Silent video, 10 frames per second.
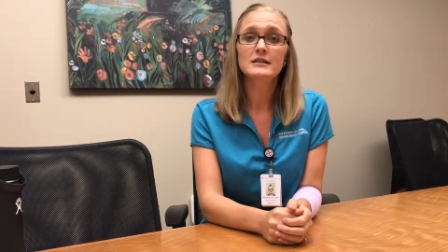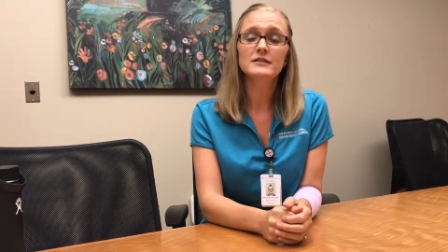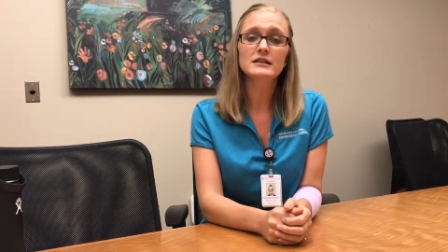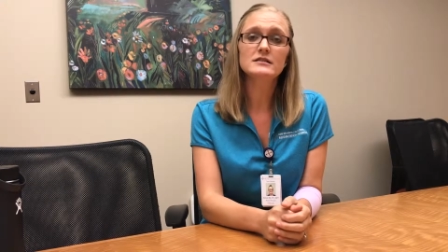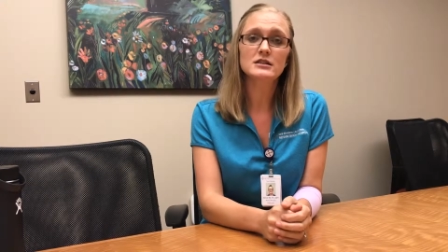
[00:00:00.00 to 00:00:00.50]

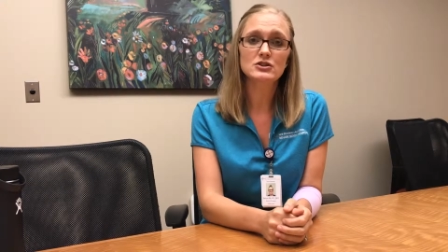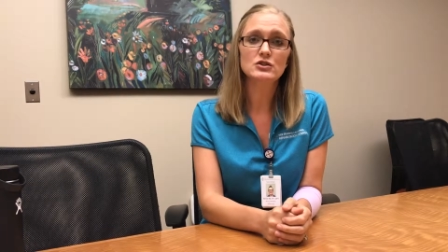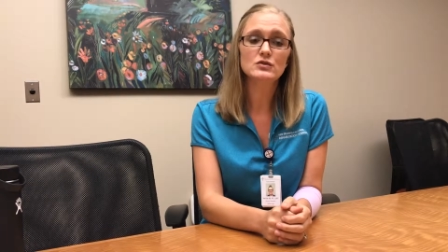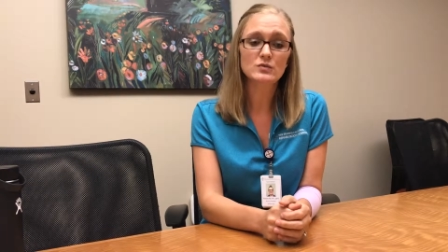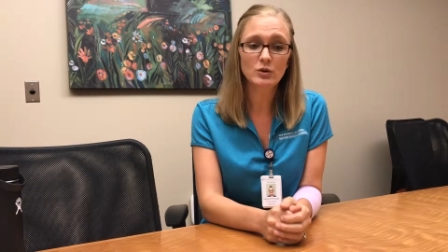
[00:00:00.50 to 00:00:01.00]
These
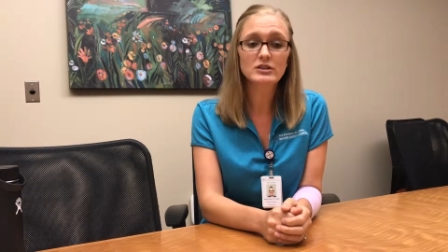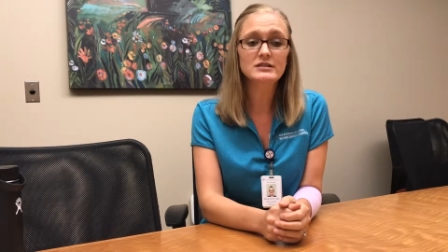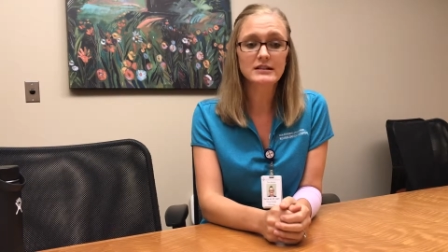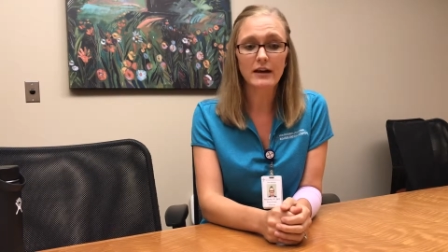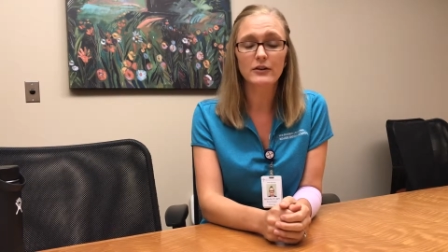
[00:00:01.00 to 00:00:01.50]
tissues work
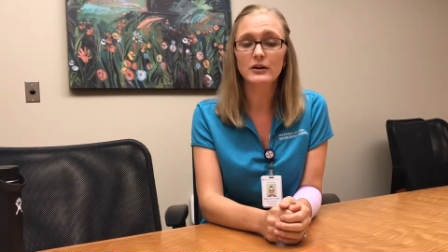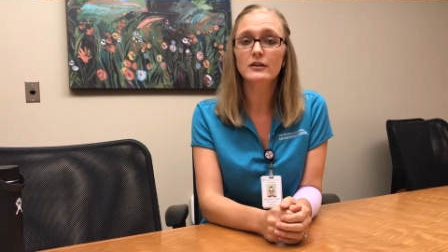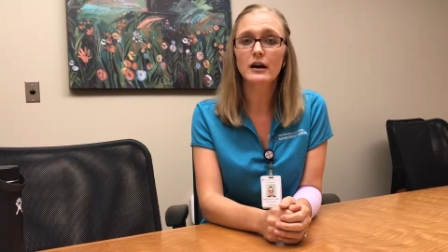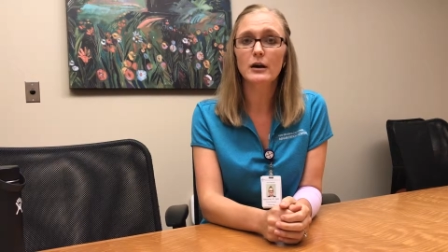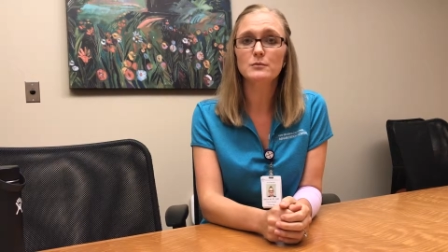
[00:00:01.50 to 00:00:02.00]

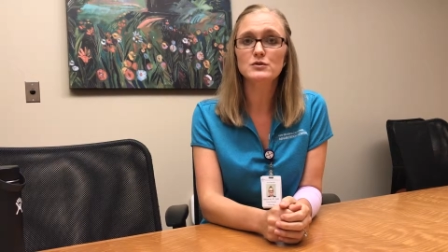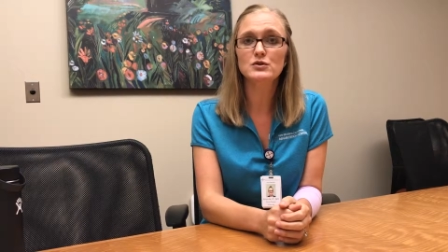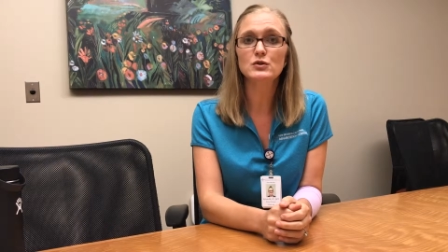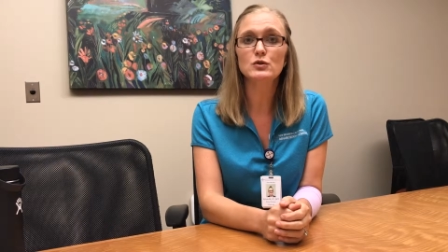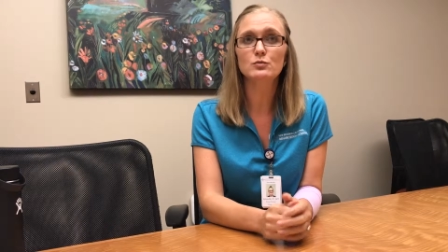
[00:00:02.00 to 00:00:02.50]
together
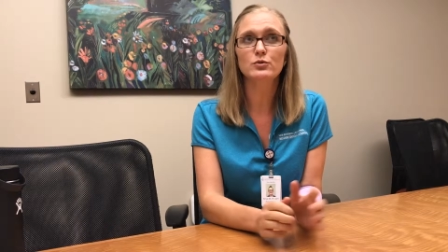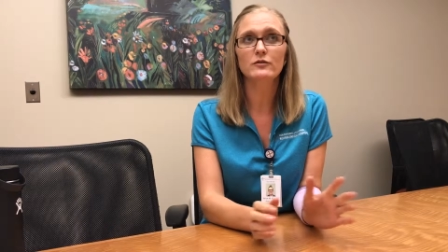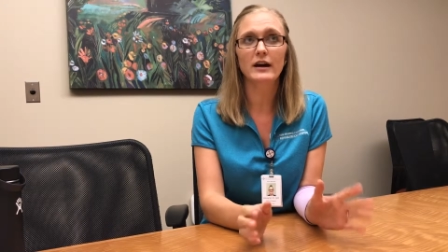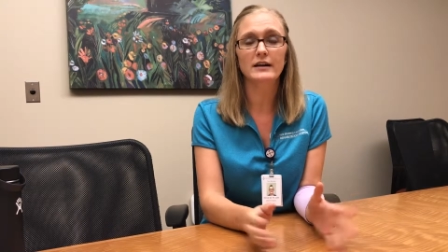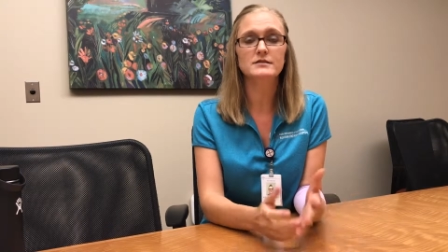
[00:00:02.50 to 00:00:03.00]
to
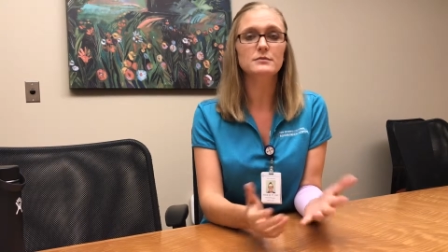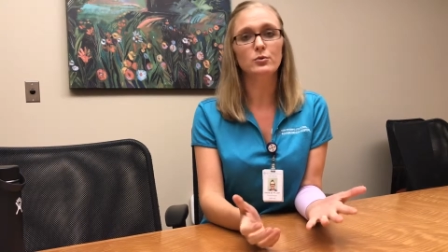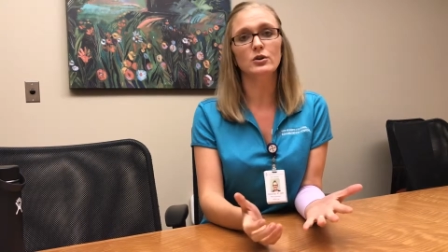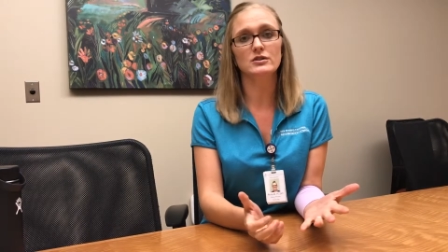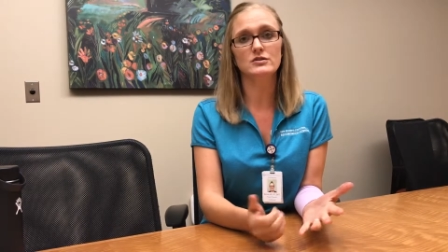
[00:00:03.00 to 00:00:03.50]
provide
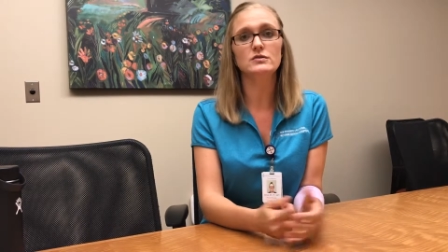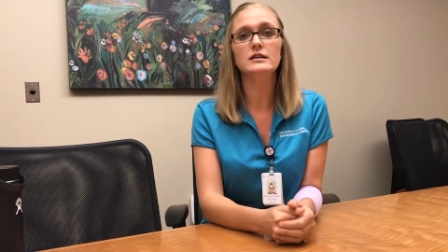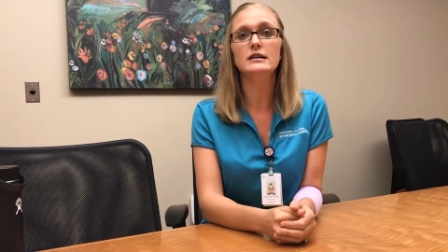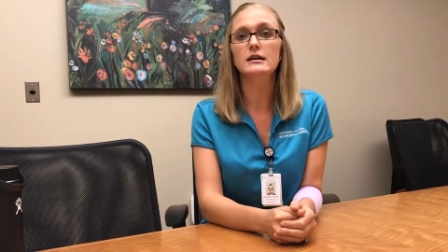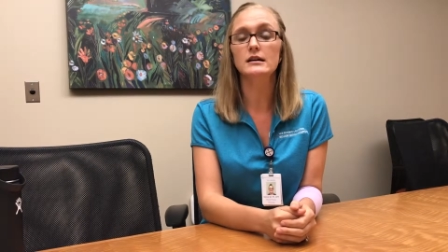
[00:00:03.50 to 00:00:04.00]
support to
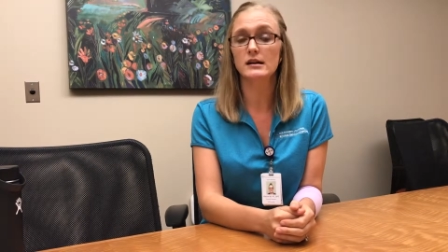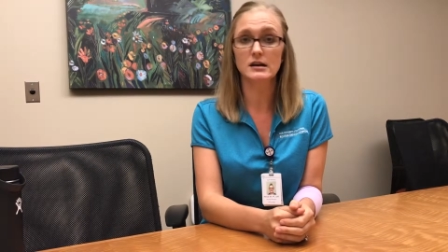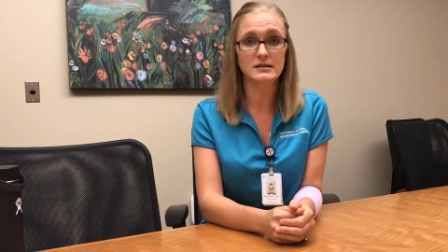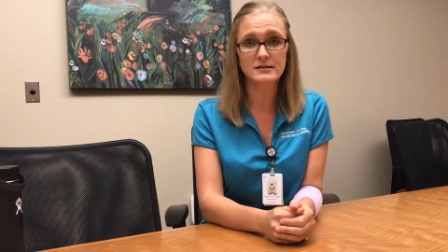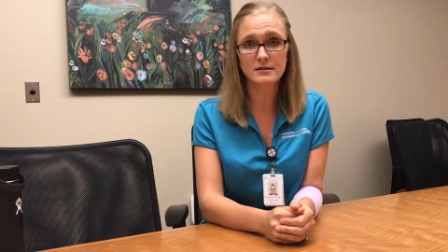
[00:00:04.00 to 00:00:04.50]
the
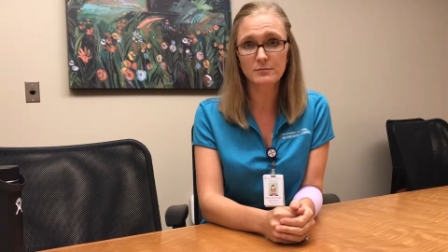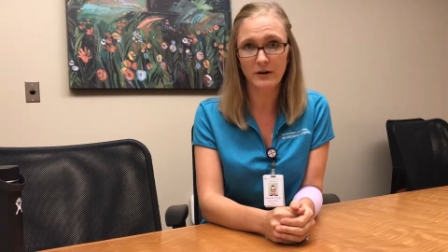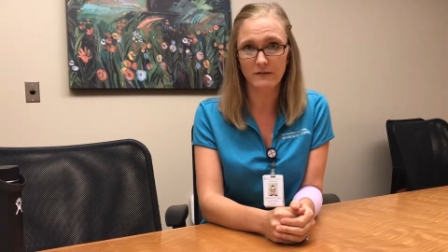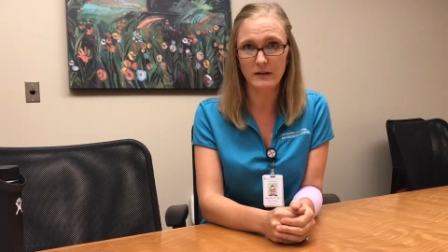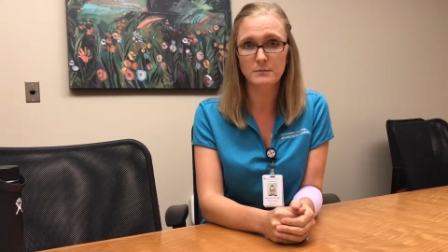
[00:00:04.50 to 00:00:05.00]
contents
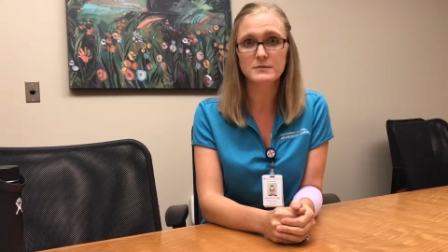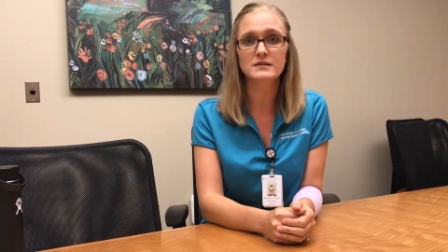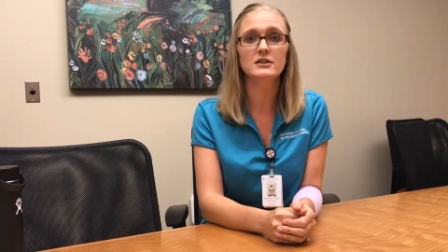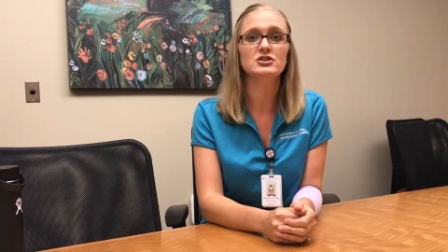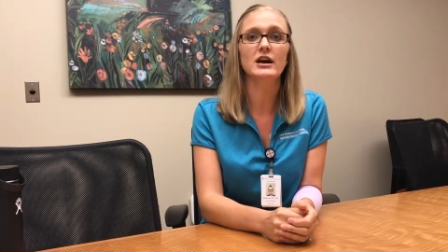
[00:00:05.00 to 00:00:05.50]
above them,
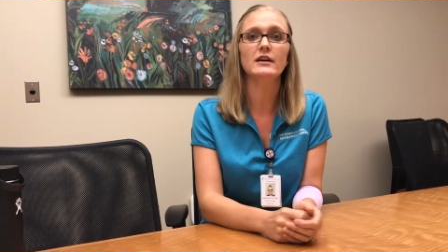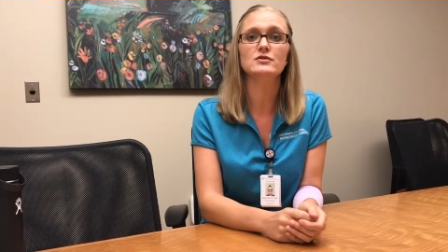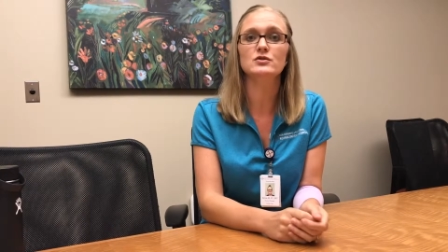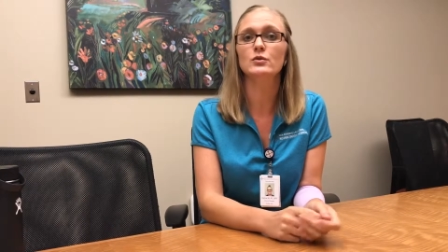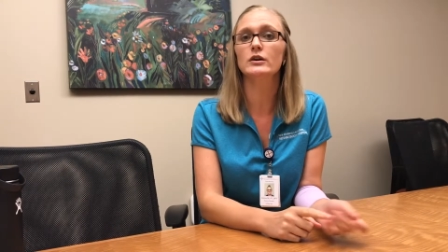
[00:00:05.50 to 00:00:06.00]
such
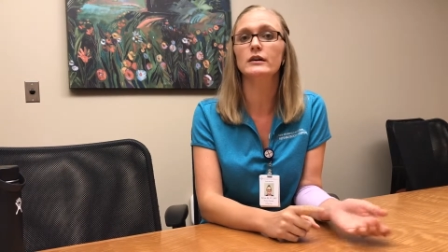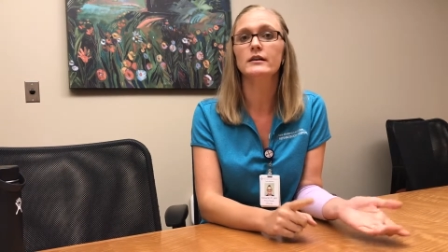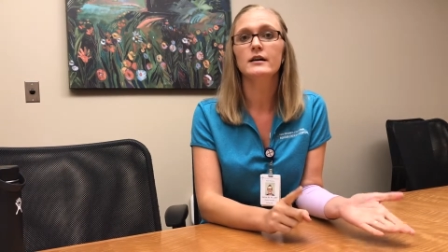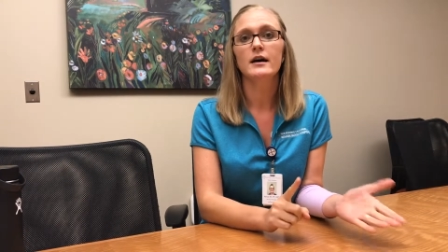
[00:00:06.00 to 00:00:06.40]
as your